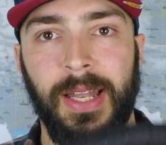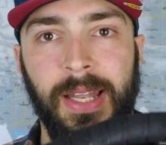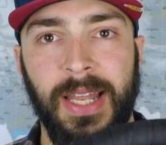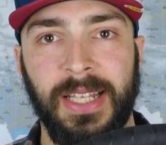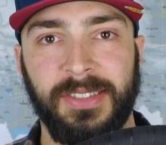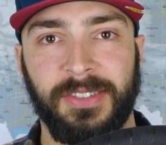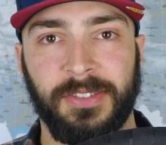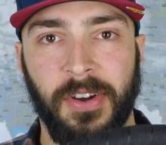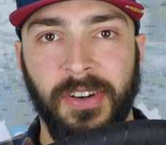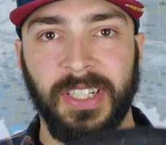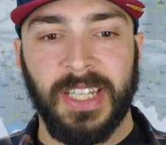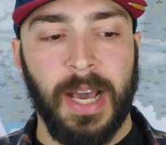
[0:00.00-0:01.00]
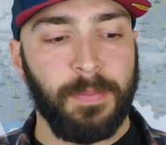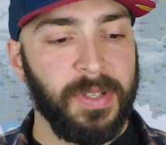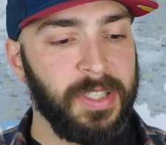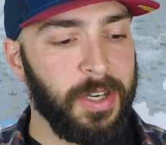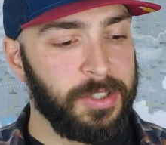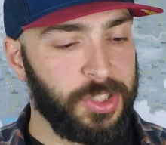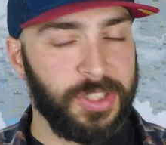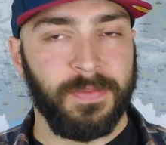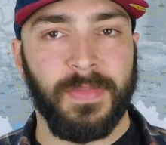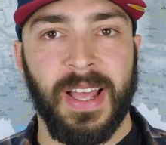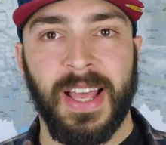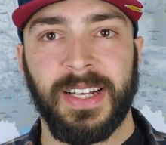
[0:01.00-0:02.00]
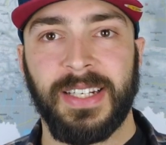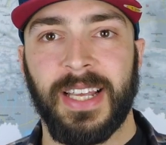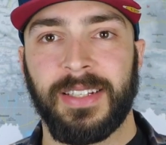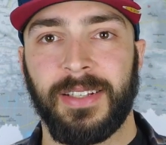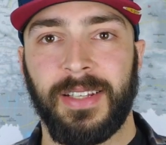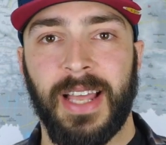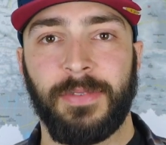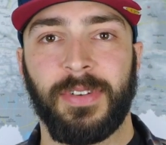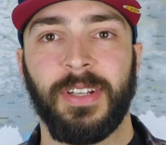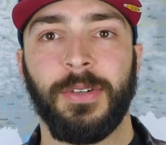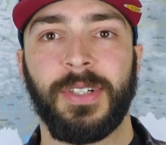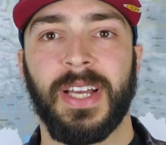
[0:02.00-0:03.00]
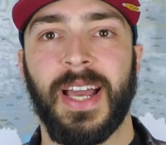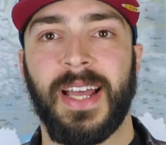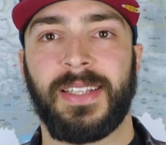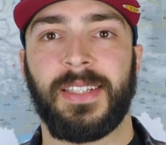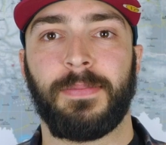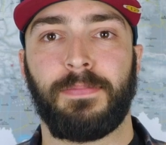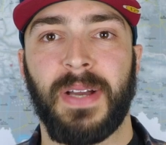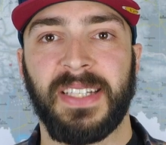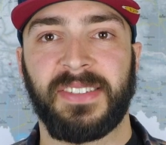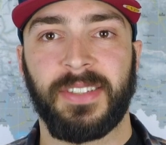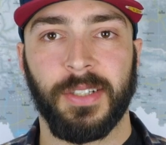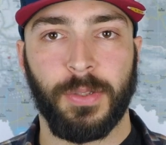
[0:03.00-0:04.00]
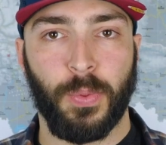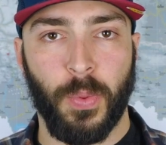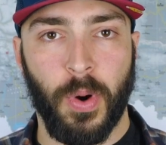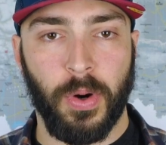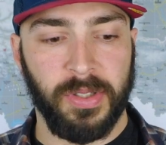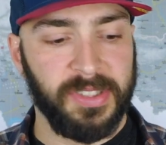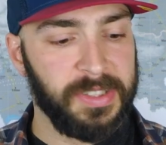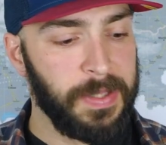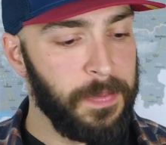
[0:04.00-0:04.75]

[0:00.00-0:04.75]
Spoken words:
let's turn it up a notch and have a look at the Petzl Quarks.